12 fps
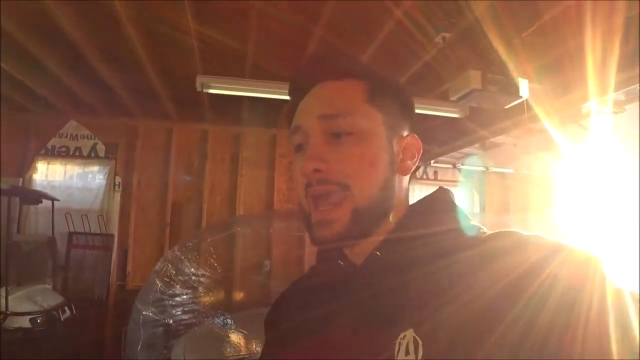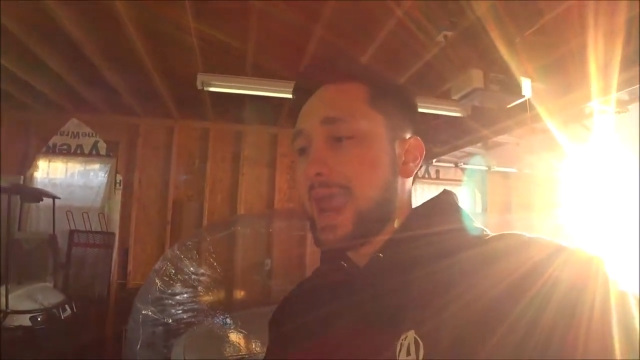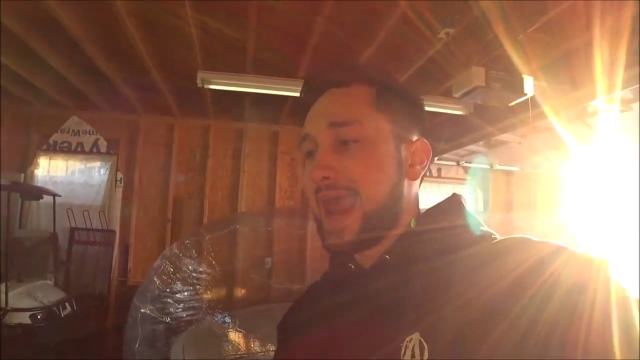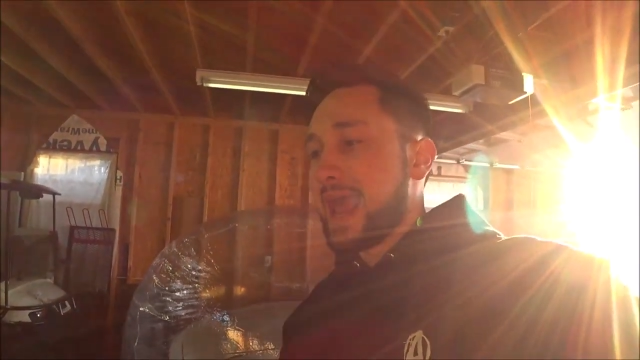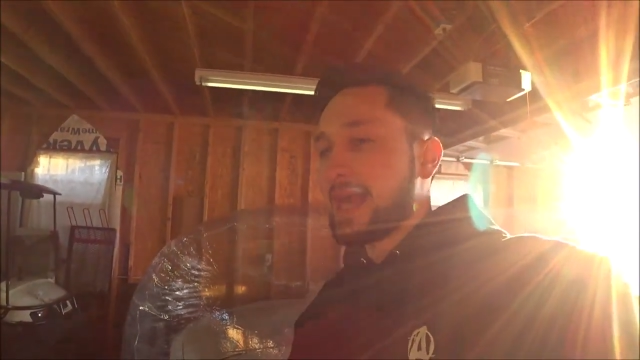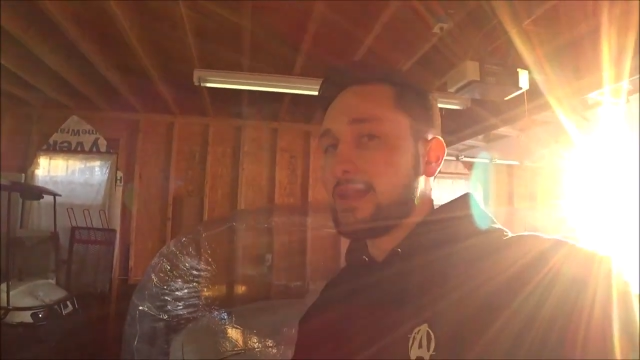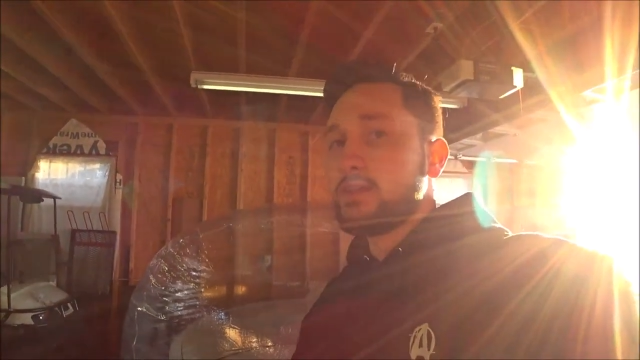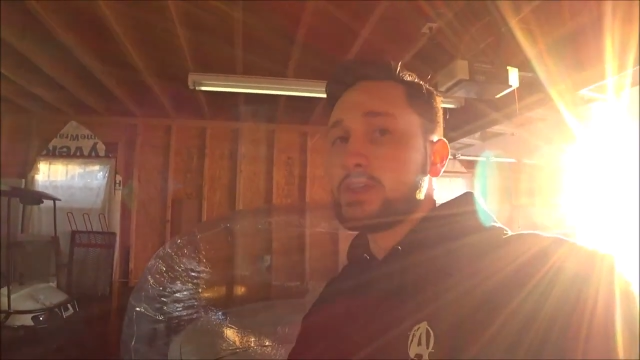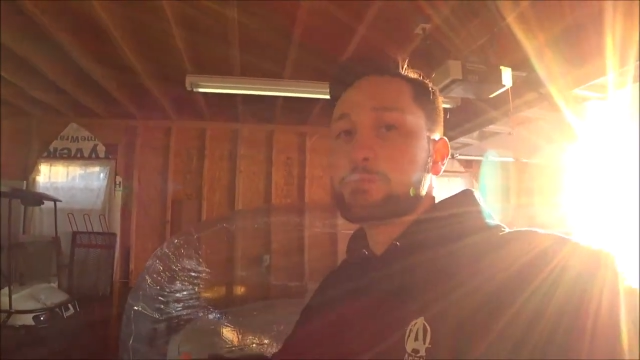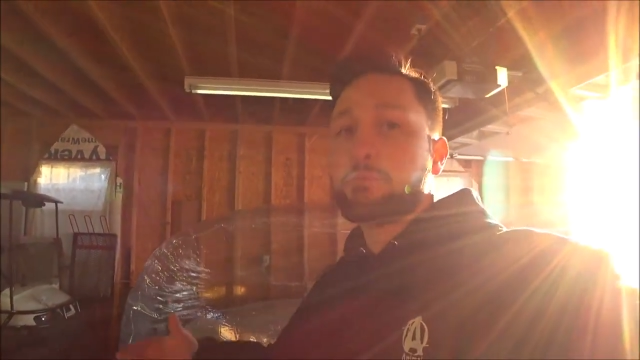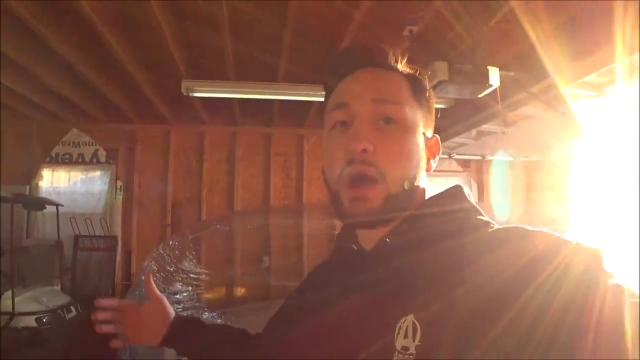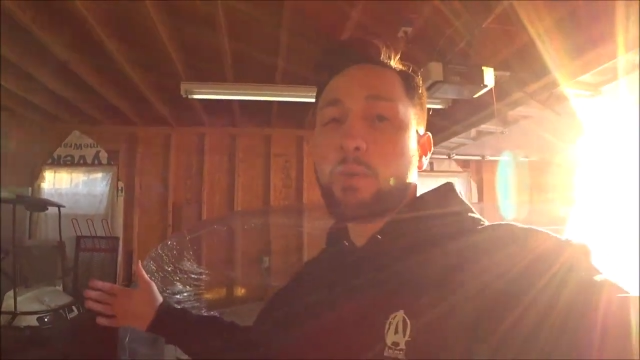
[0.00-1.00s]
and
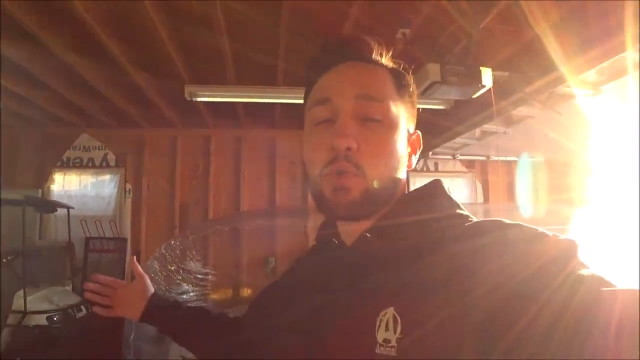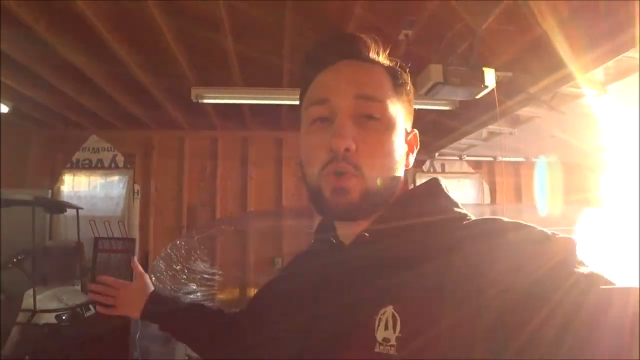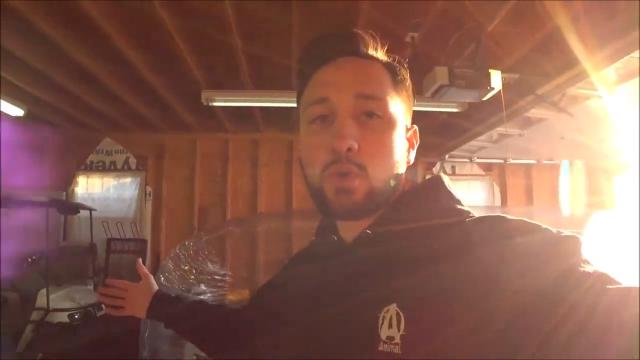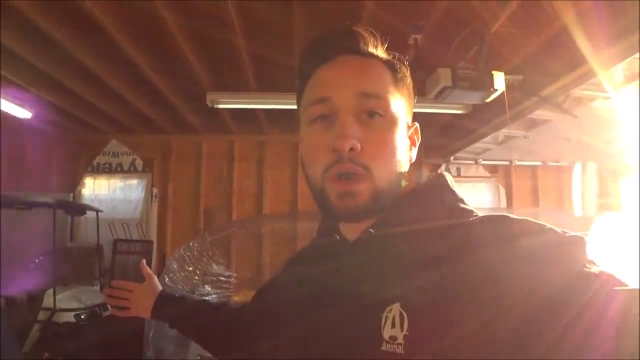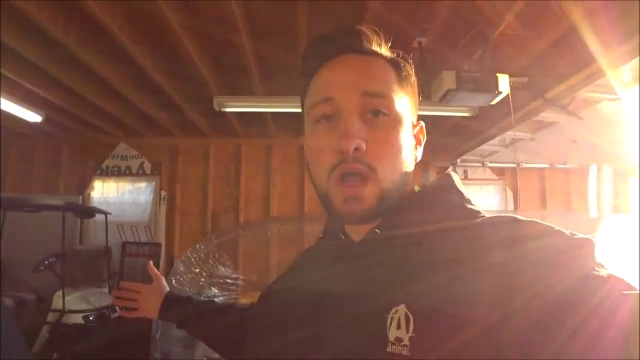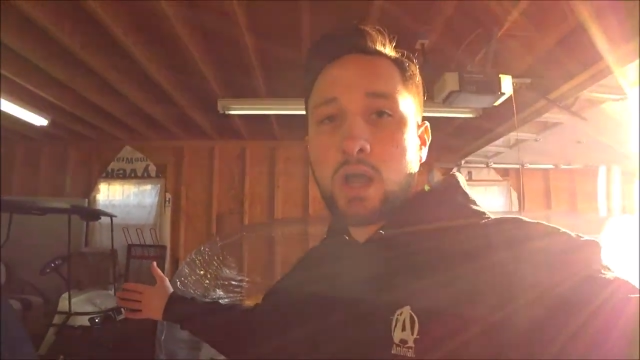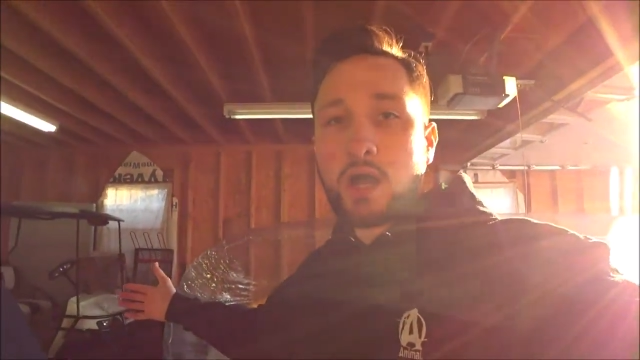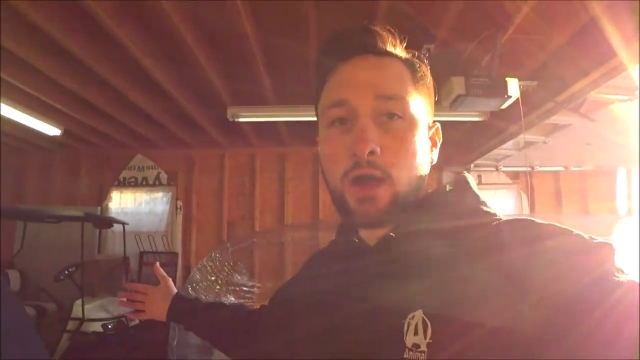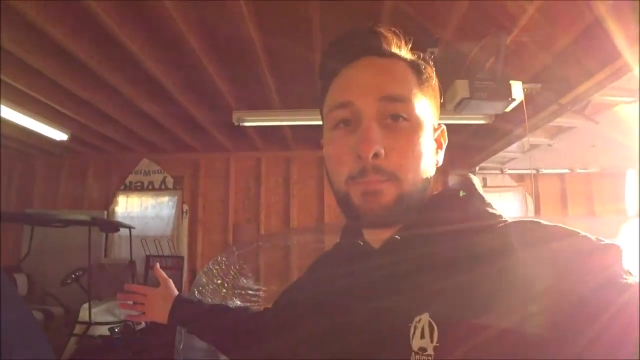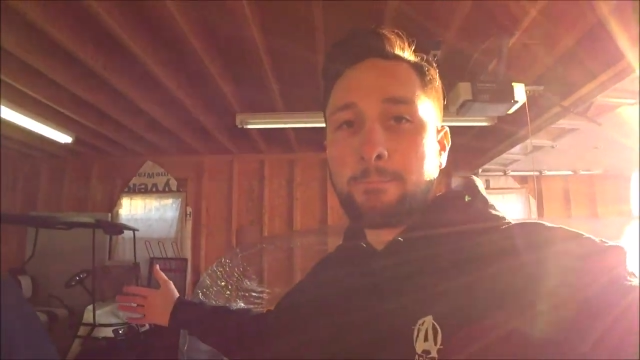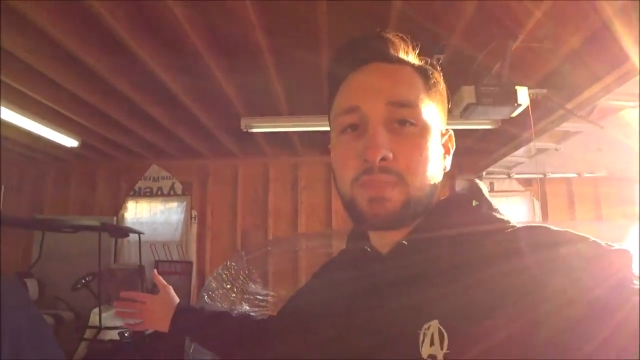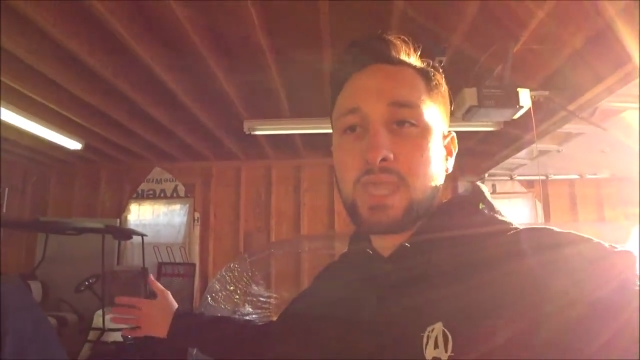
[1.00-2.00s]
this bubble
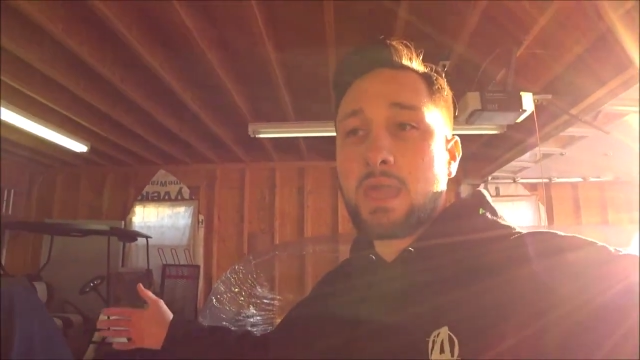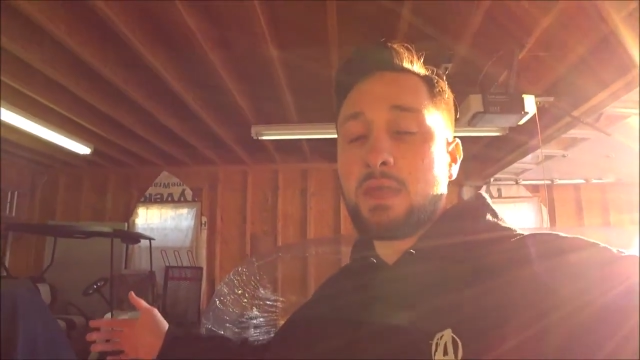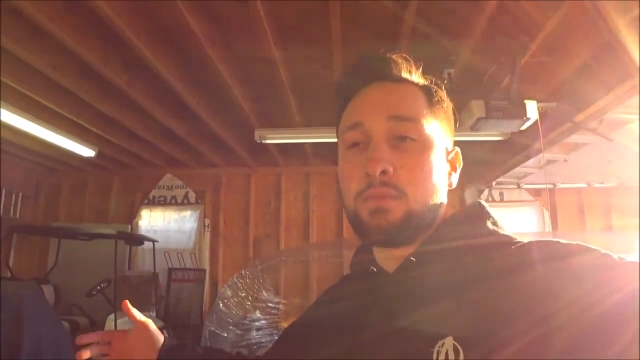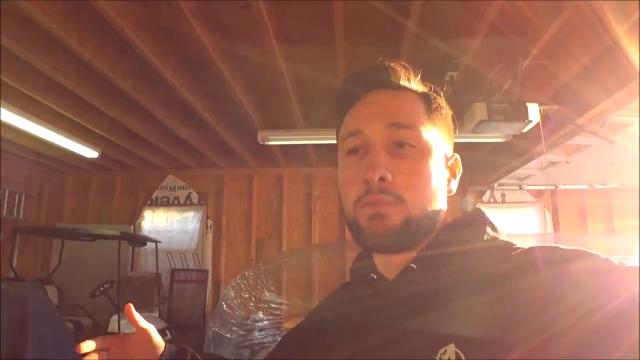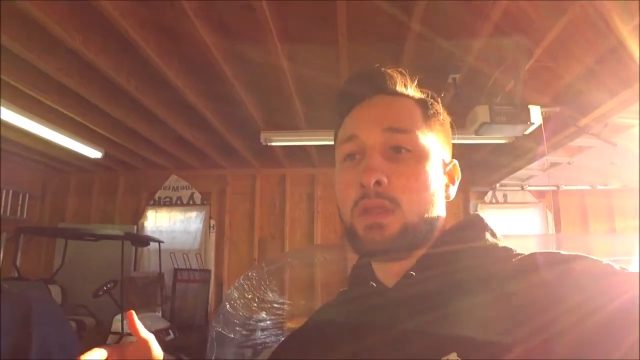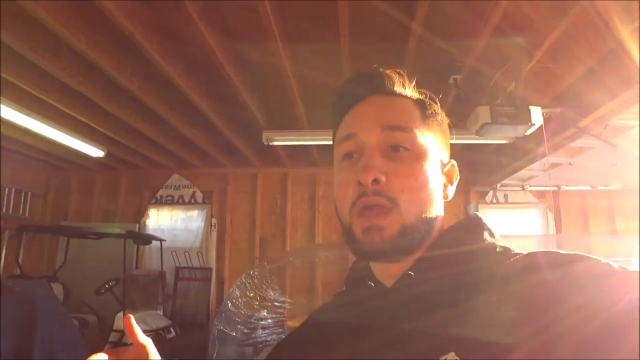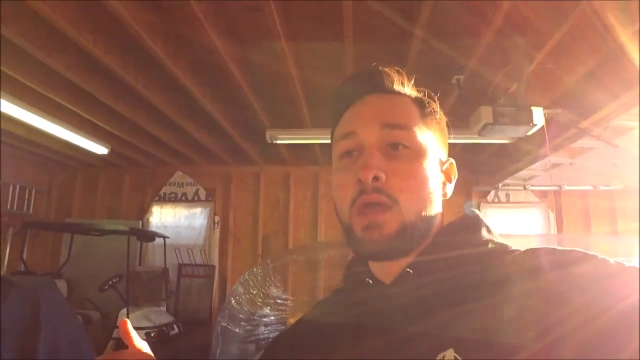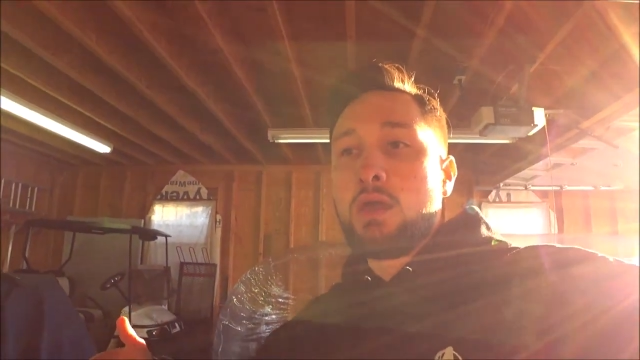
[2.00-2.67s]
can